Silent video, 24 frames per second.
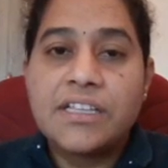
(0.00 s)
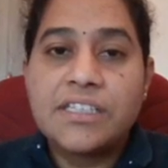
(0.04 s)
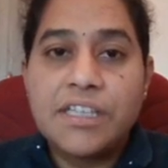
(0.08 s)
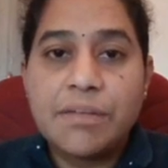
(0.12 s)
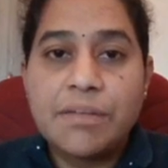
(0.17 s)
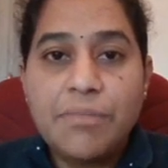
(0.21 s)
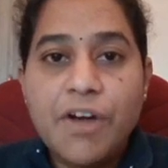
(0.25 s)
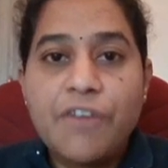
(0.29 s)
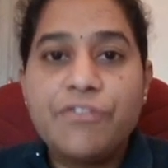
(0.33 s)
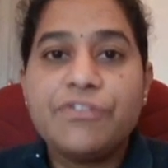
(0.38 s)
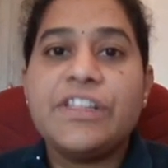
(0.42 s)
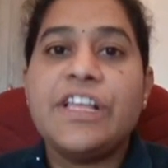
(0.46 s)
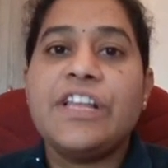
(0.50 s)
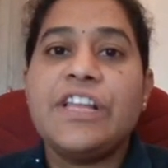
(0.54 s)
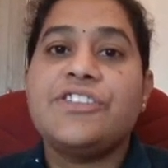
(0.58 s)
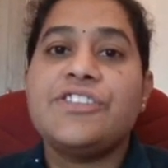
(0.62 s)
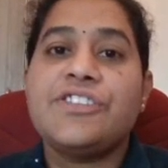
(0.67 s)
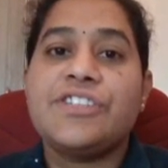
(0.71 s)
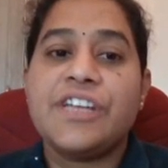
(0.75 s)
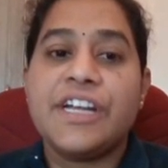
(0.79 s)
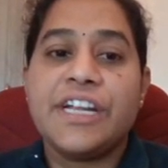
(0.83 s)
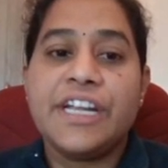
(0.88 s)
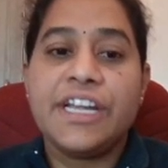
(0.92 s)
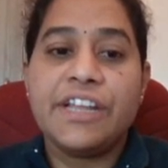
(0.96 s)
some of the
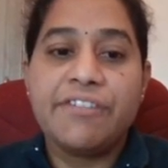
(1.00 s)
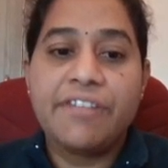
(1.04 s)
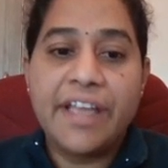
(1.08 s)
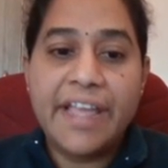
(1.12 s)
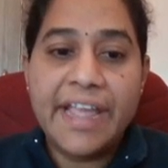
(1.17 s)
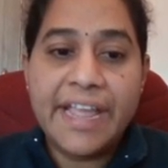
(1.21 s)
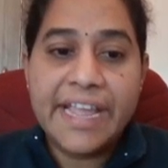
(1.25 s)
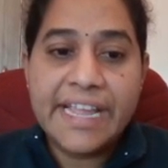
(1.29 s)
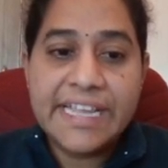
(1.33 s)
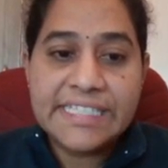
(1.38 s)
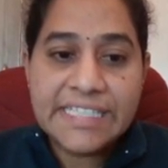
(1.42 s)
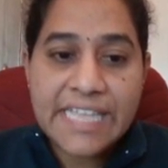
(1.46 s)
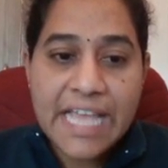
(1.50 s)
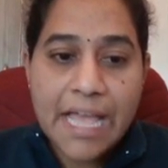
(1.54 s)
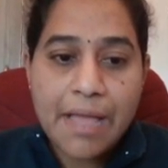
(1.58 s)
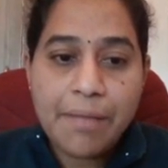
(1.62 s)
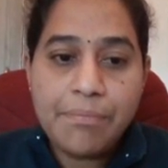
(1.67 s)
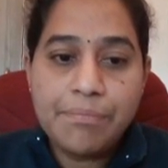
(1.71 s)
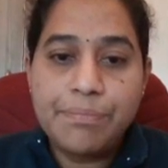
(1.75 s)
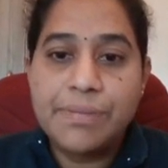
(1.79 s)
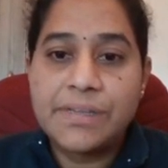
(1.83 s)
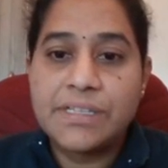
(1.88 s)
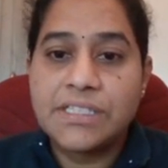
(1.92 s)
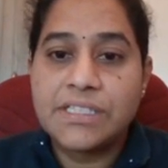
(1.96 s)
illustrative
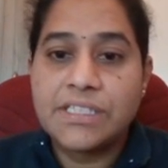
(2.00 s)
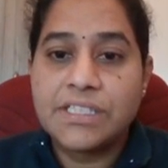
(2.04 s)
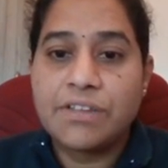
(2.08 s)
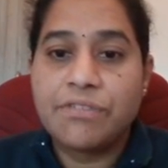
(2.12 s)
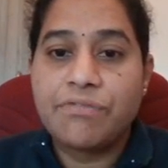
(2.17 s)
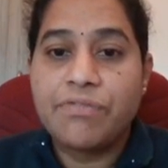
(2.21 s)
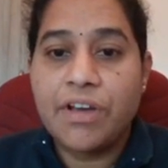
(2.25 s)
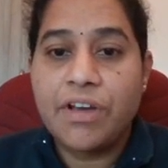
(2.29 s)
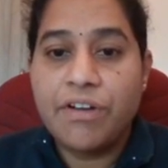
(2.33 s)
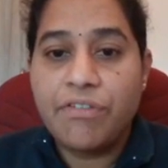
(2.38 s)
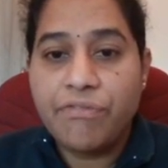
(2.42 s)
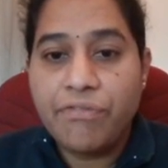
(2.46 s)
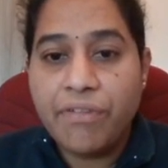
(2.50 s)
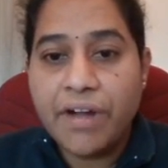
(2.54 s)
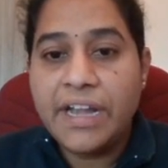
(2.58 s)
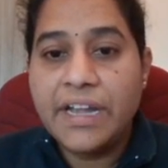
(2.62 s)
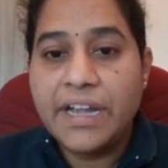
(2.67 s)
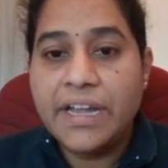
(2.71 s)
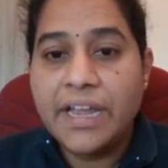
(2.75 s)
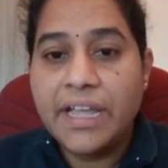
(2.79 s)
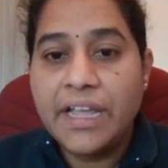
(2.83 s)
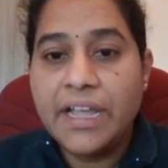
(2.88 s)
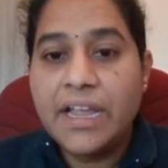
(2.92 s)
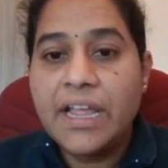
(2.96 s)
examples for
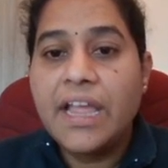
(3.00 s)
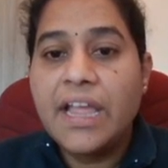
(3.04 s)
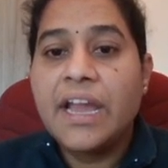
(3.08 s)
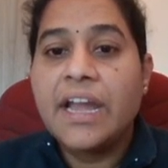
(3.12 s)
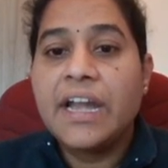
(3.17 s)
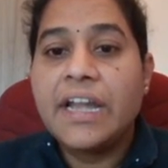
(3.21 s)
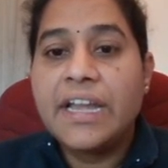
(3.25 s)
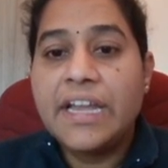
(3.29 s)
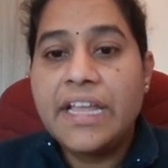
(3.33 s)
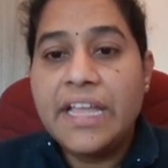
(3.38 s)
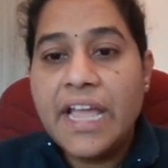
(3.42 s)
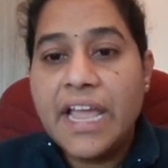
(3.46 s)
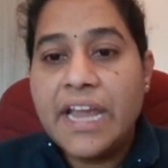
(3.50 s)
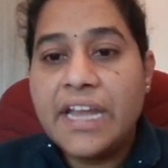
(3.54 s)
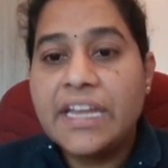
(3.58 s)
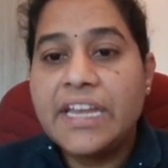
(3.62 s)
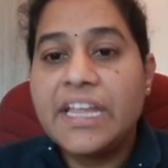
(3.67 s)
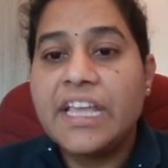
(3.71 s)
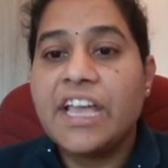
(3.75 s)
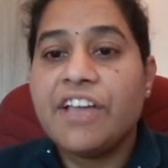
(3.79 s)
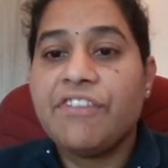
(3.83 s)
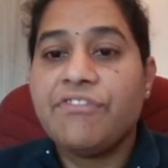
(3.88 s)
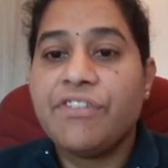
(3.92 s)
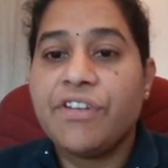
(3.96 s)
finding DIT
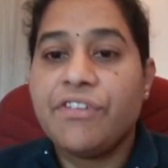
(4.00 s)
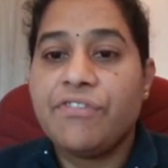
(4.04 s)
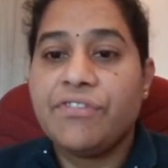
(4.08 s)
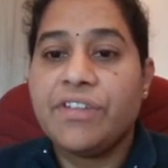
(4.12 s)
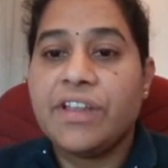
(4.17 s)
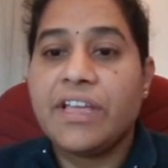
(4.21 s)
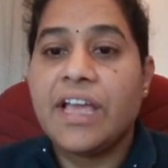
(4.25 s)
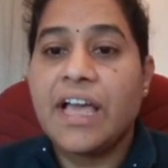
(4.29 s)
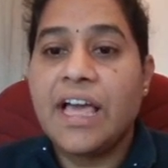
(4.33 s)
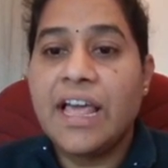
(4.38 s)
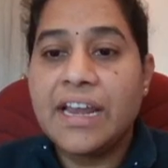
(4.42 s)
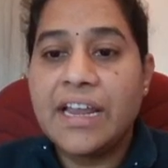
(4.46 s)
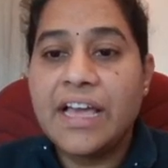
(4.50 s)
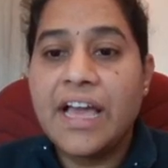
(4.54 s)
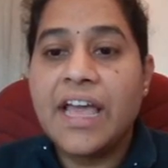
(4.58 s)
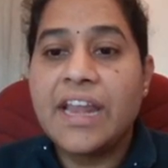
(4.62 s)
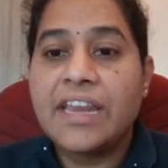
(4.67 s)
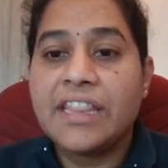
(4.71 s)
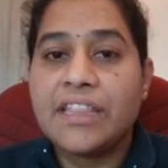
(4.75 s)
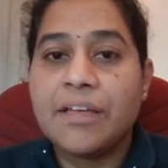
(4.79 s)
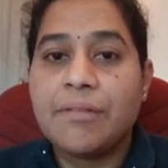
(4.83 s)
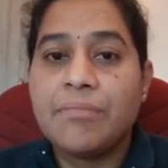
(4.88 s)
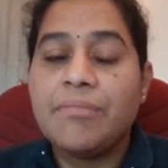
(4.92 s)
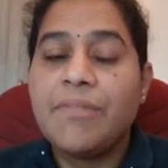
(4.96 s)
FFT
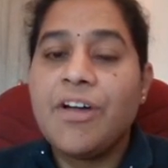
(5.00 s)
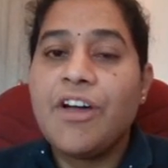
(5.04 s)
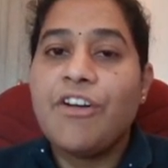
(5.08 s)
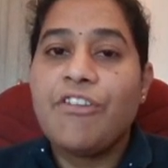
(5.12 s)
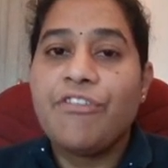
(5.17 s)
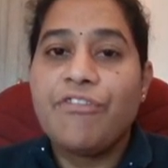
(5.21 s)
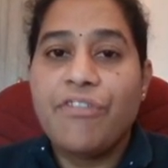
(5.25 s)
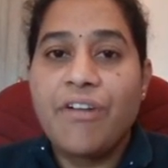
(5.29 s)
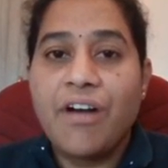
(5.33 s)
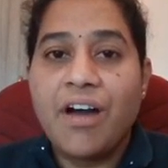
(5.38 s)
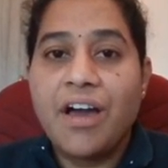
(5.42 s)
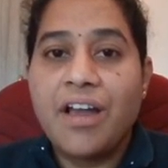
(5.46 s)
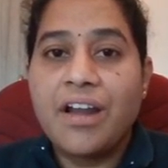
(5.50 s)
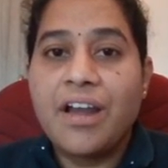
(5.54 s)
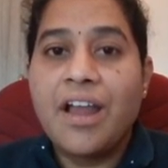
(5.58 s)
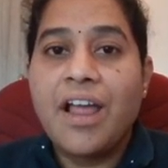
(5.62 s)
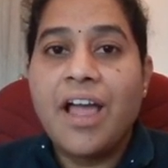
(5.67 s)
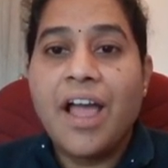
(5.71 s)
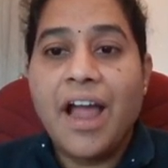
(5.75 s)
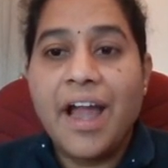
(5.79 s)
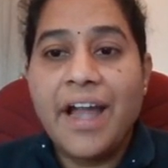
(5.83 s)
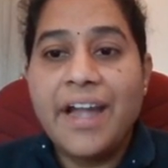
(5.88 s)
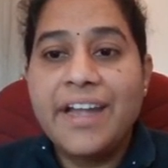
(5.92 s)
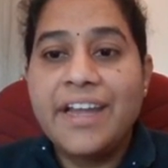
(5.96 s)
algorithm for
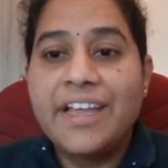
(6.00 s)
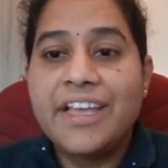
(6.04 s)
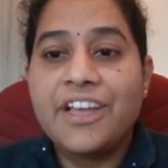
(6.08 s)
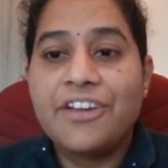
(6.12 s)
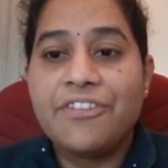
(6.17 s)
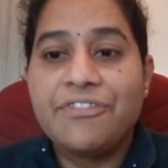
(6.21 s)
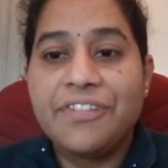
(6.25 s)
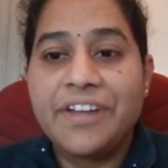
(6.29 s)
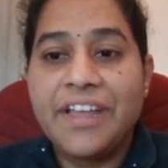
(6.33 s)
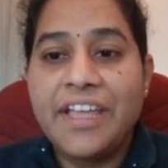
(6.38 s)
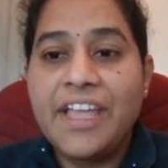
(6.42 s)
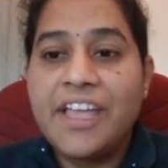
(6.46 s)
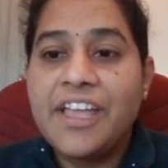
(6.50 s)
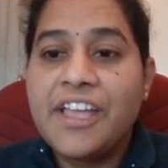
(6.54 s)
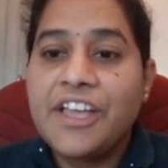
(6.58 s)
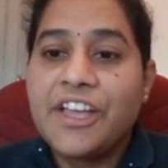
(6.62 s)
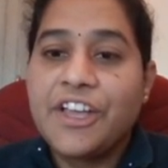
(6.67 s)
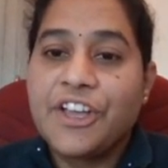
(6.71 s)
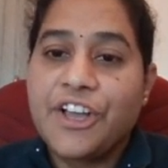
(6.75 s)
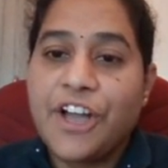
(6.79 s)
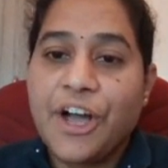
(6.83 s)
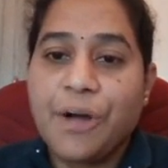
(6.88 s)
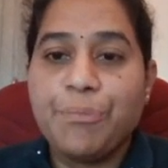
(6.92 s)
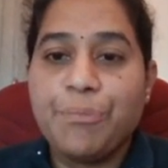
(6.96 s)
IDFT
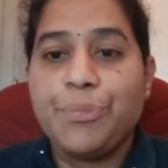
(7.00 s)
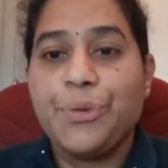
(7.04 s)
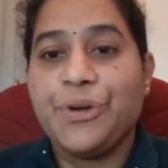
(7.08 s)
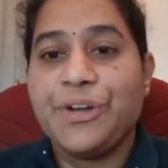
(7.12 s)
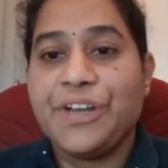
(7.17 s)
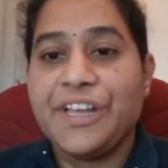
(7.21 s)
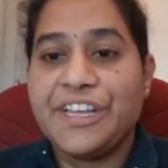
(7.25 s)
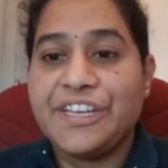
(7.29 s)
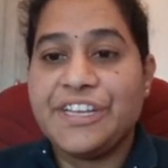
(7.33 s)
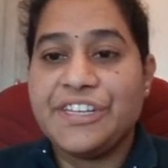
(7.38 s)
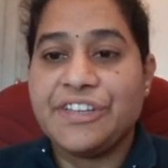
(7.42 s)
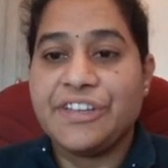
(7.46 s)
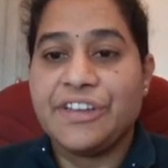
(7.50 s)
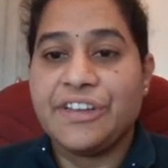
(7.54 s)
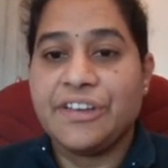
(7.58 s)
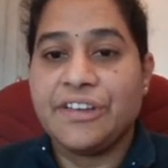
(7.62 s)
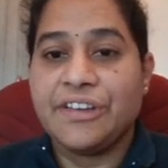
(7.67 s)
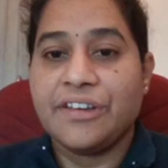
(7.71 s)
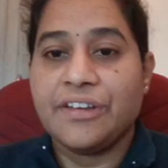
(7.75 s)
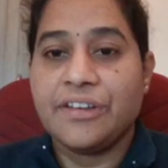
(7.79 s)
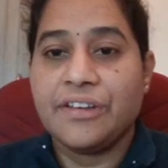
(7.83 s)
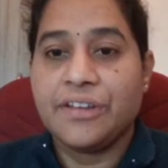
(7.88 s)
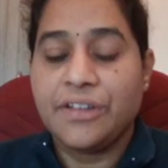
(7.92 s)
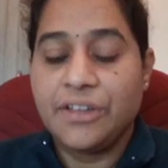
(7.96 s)
computation.
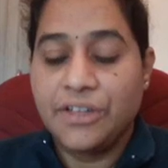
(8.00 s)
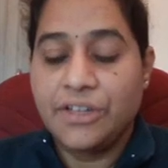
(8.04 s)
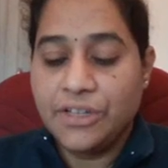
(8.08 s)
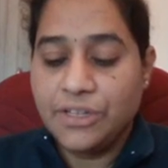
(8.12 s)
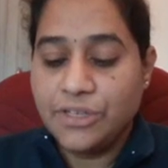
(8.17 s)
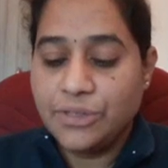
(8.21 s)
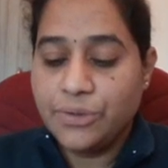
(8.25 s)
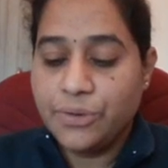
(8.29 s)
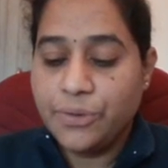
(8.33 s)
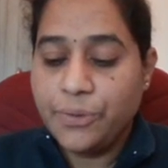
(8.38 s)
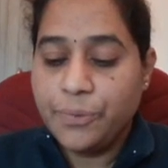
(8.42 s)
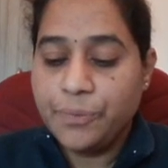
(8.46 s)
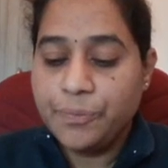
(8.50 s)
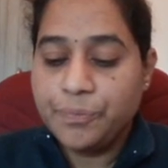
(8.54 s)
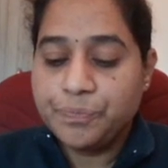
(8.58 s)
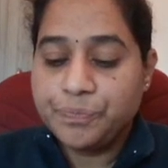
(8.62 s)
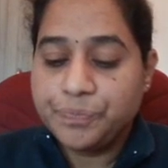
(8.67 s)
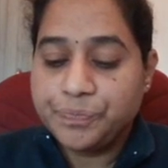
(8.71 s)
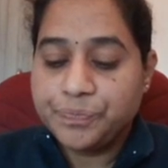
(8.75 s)
So,